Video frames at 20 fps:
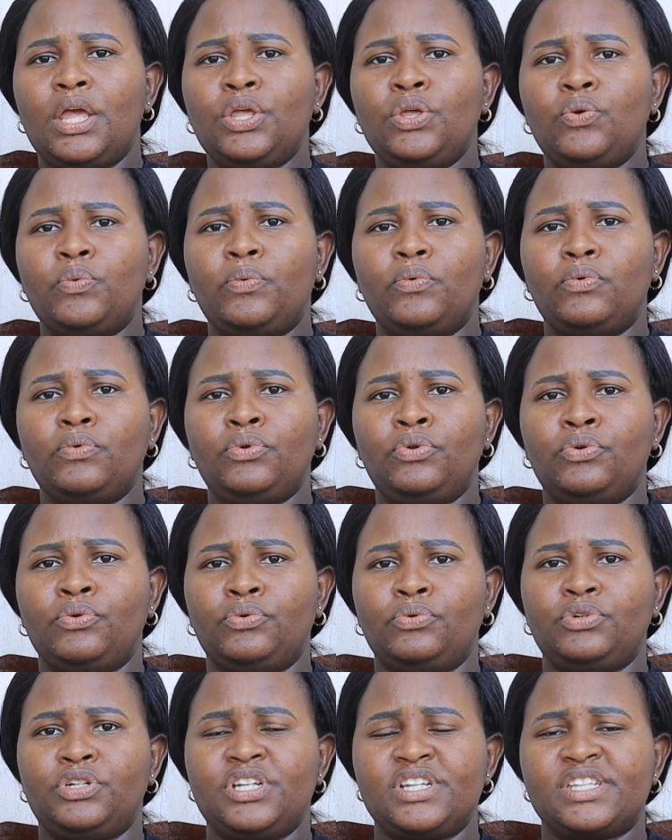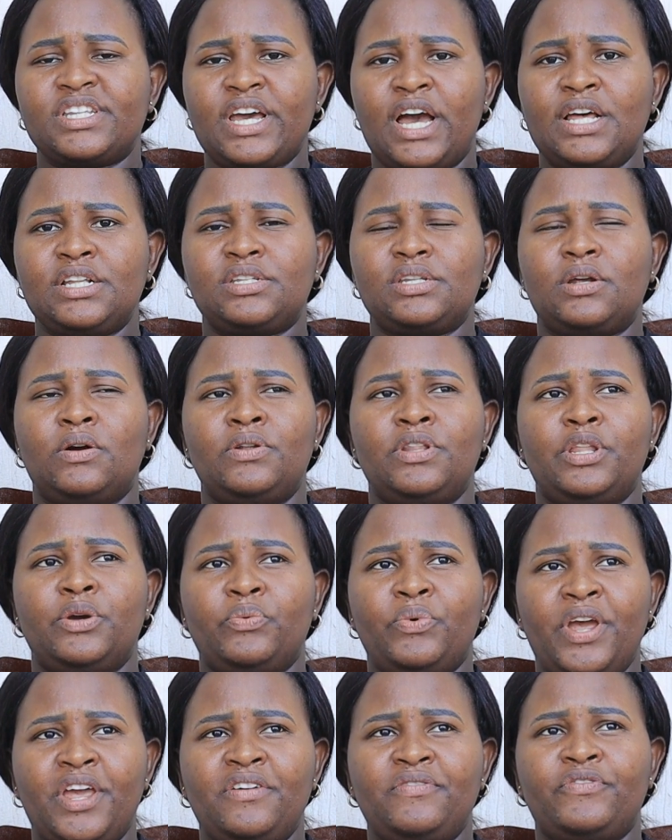you discuss on
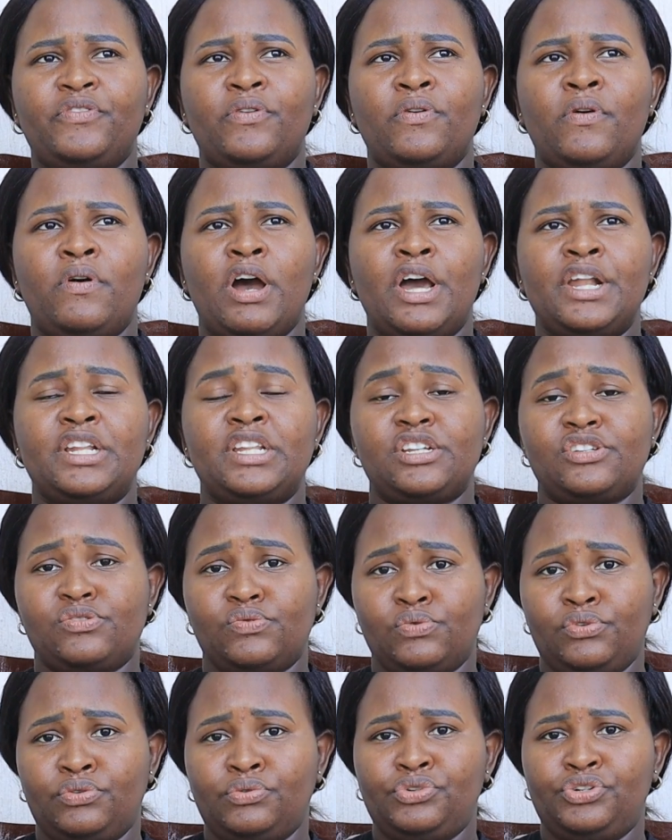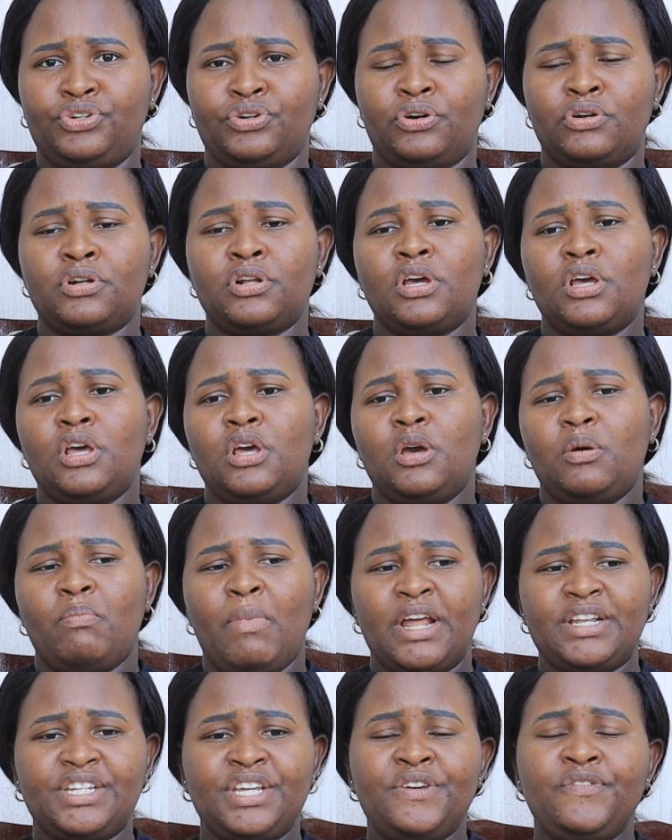the way forward, the solution.
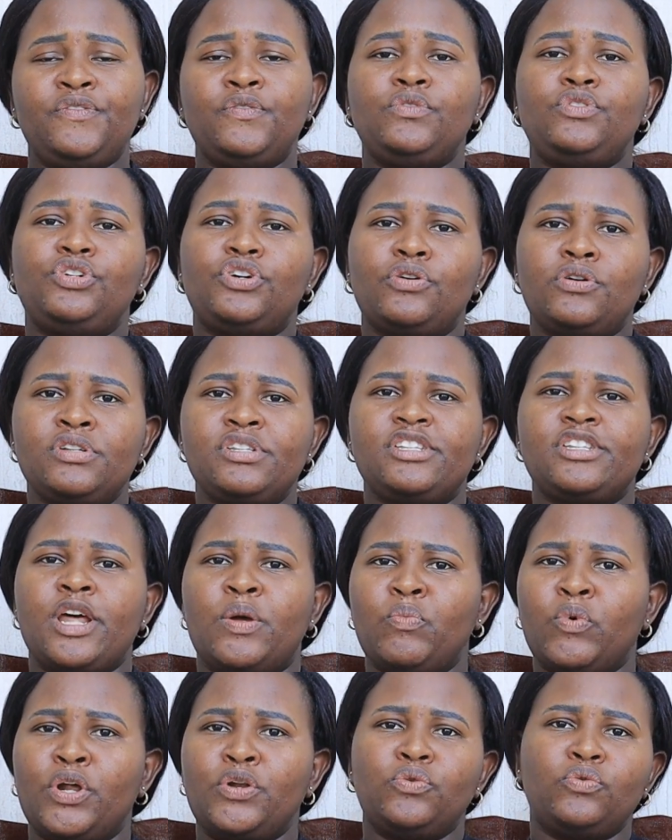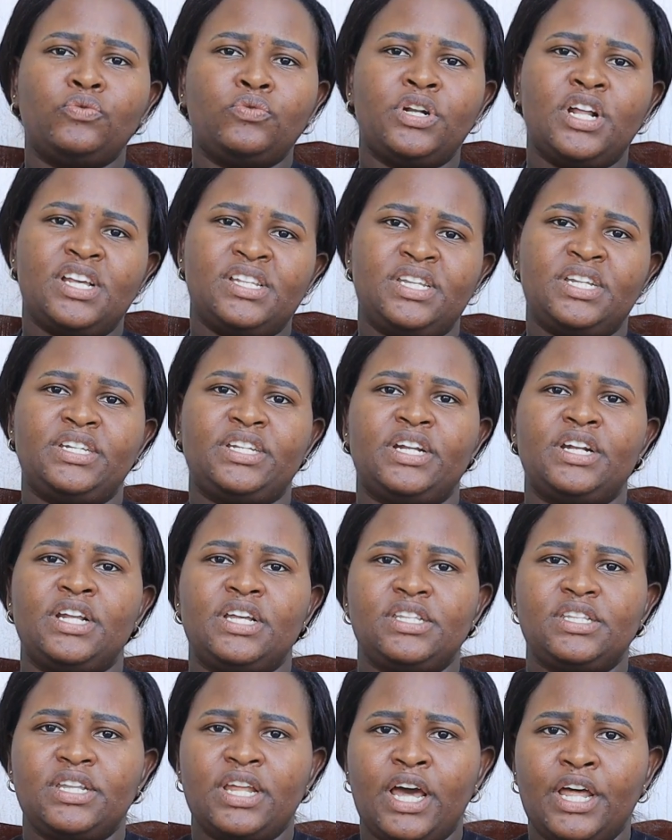But if you chose someone who doesn't
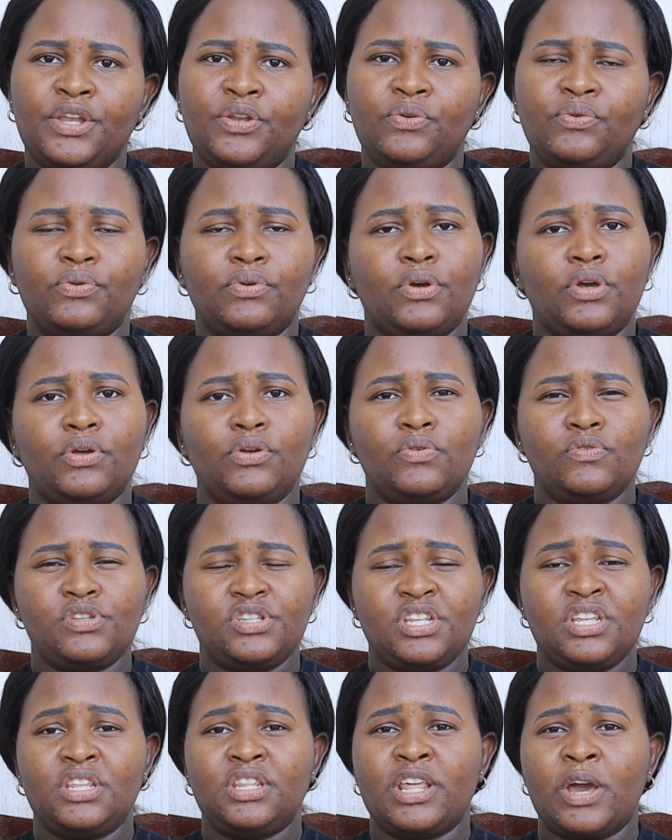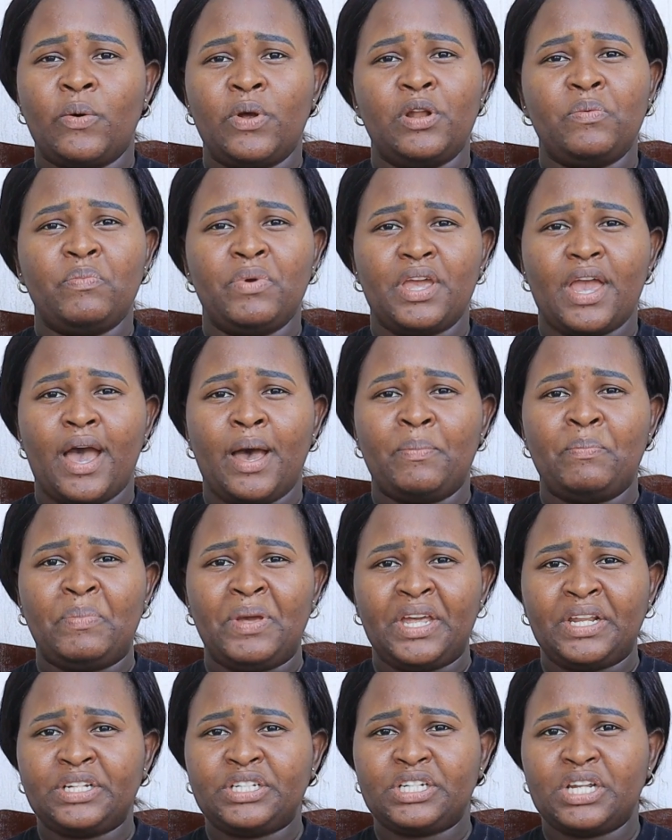understand you, you see, there will be a
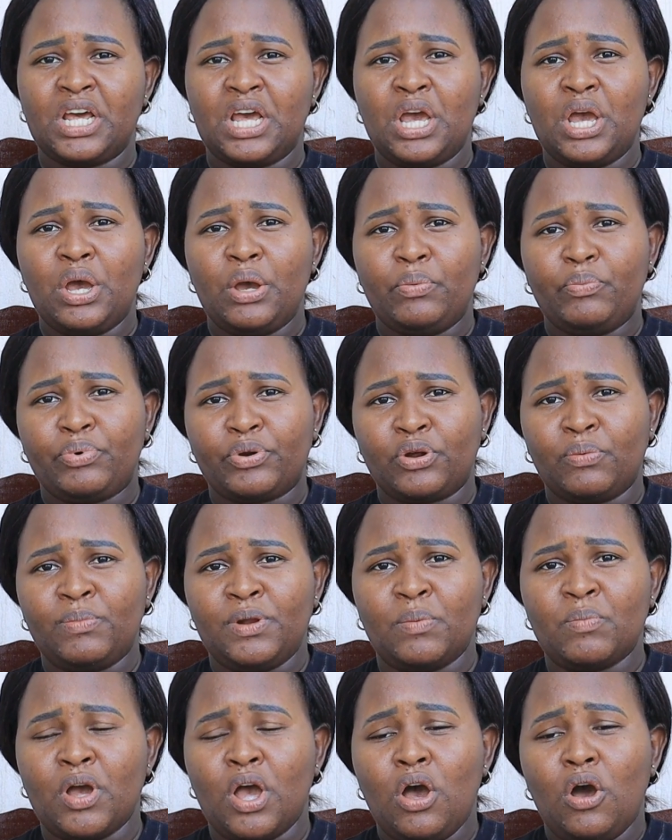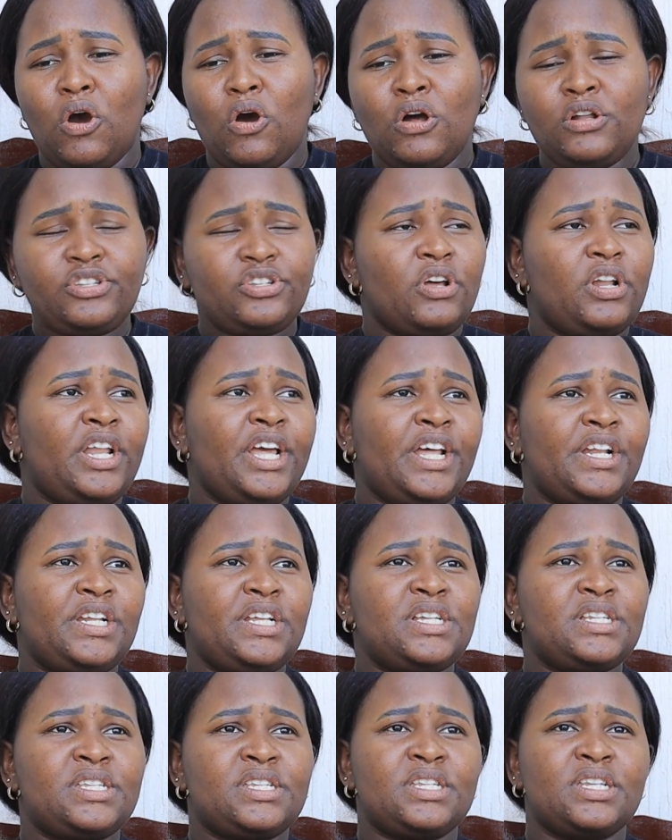bit problem. Also,
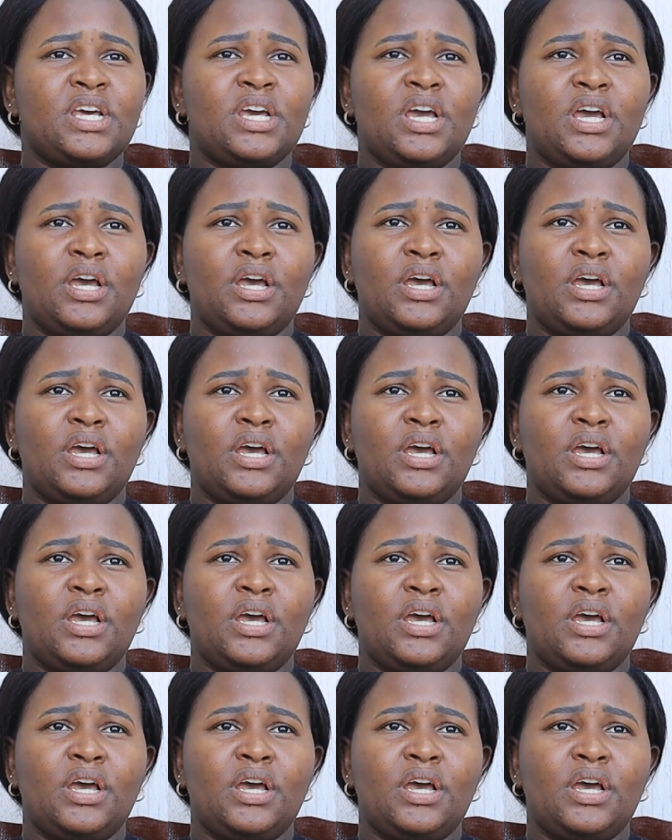ladies,